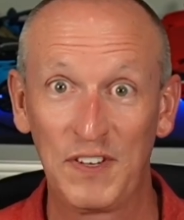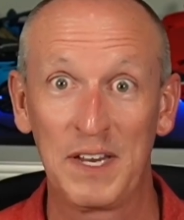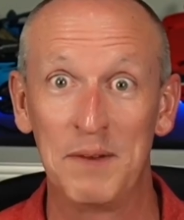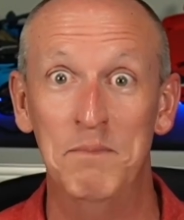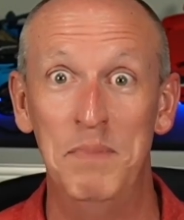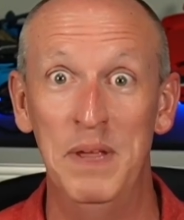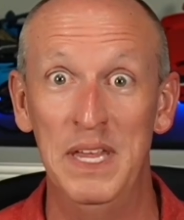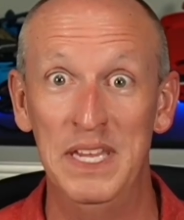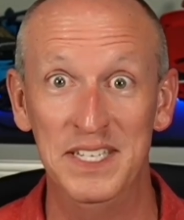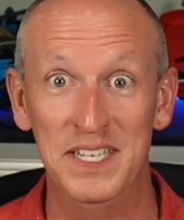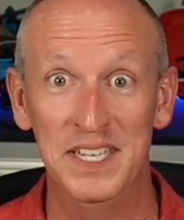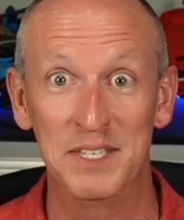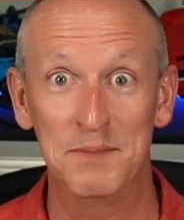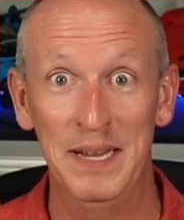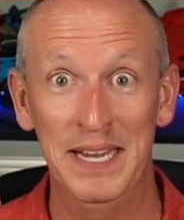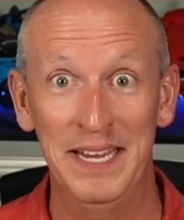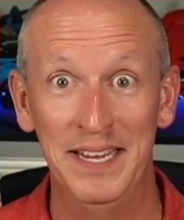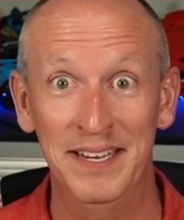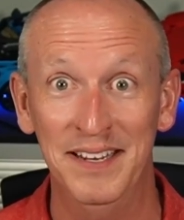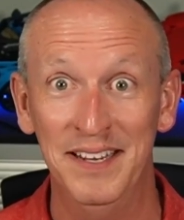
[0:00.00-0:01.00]
business,
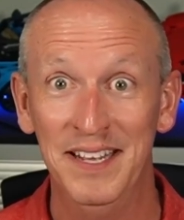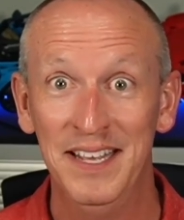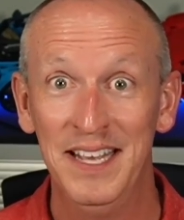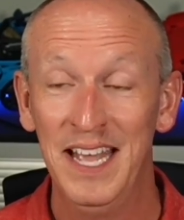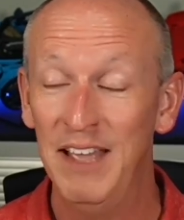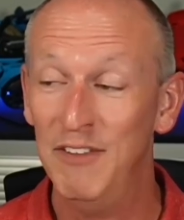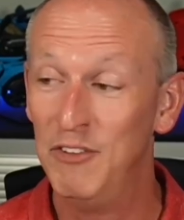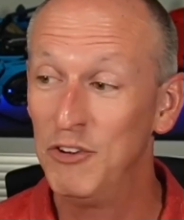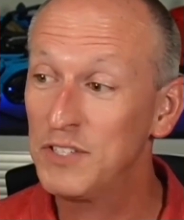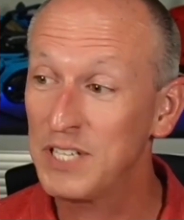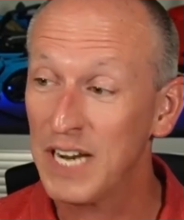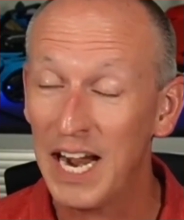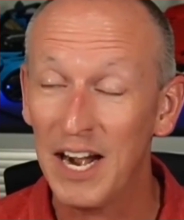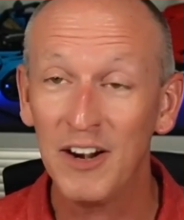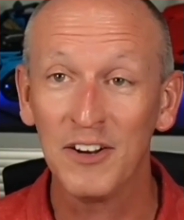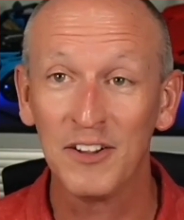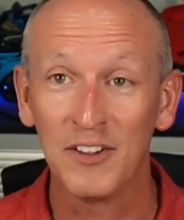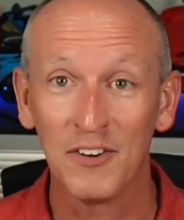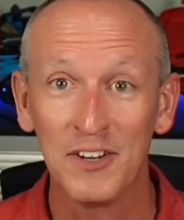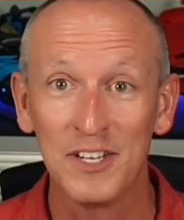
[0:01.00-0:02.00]
man. If you're tired
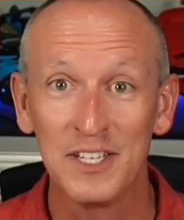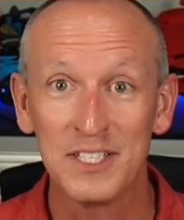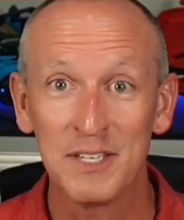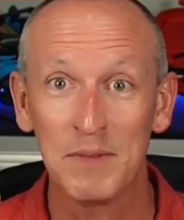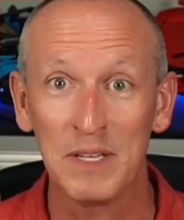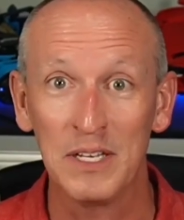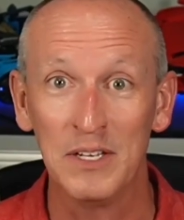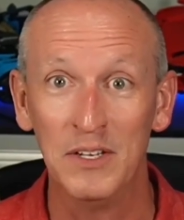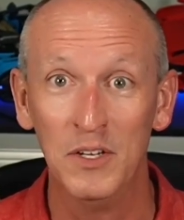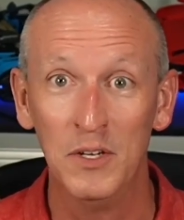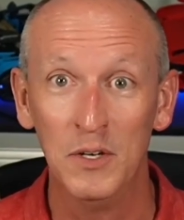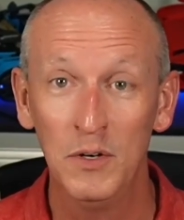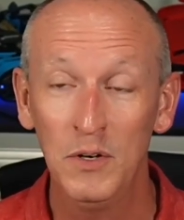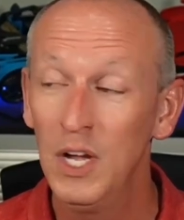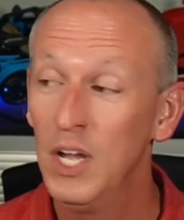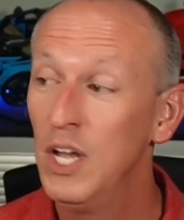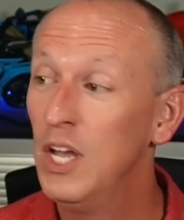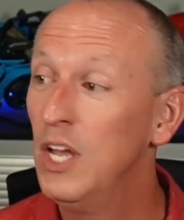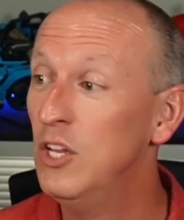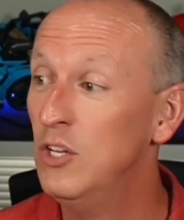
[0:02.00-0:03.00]
of learning something new,
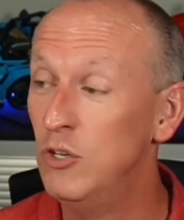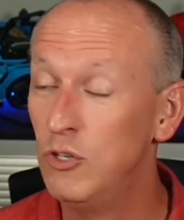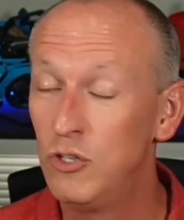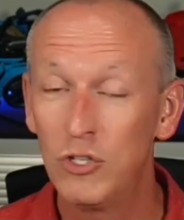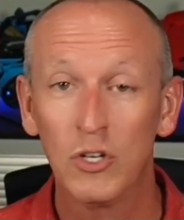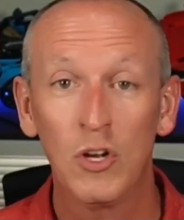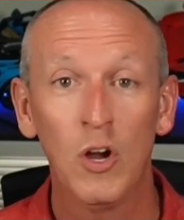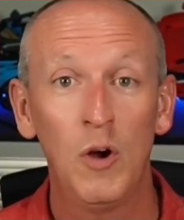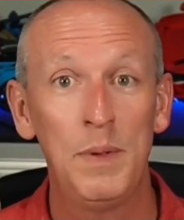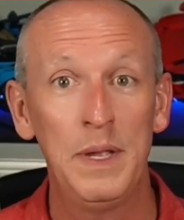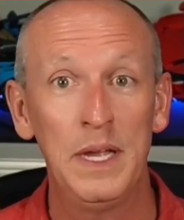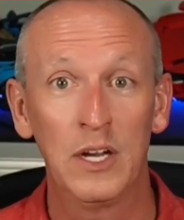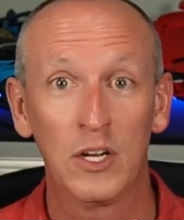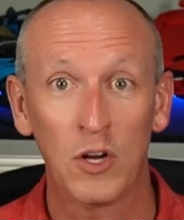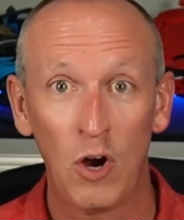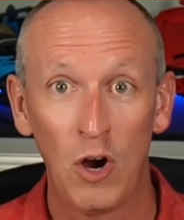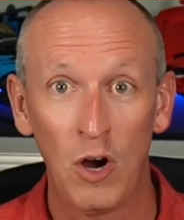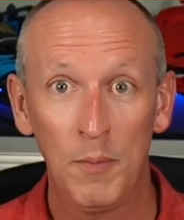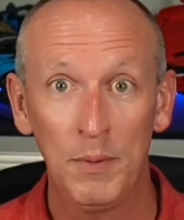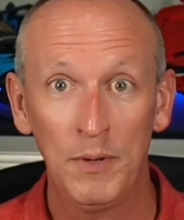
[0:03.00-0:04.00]
you should go be a
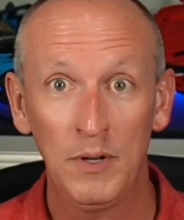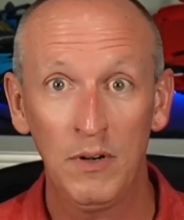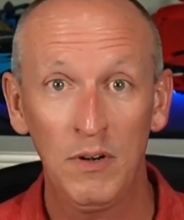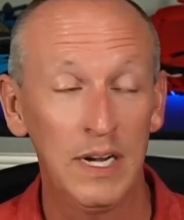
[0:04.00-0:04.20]
carpenter.